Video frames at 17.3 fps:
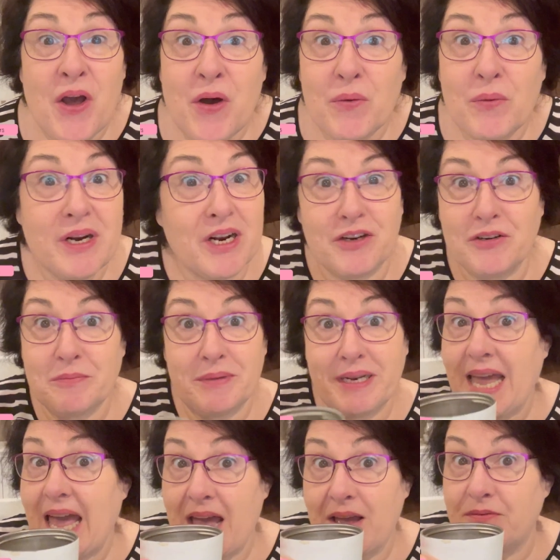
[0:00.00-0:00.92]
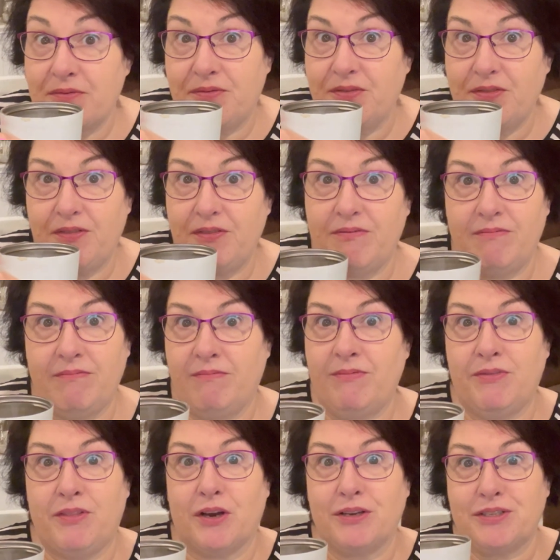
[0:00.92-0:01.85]
we don't normally have
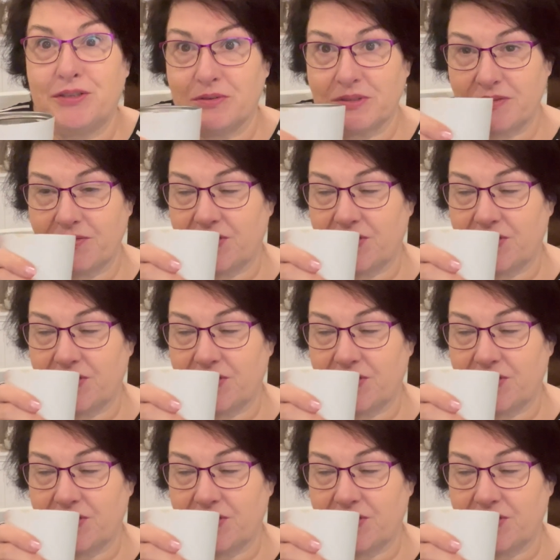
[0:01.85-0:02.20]
those sorts of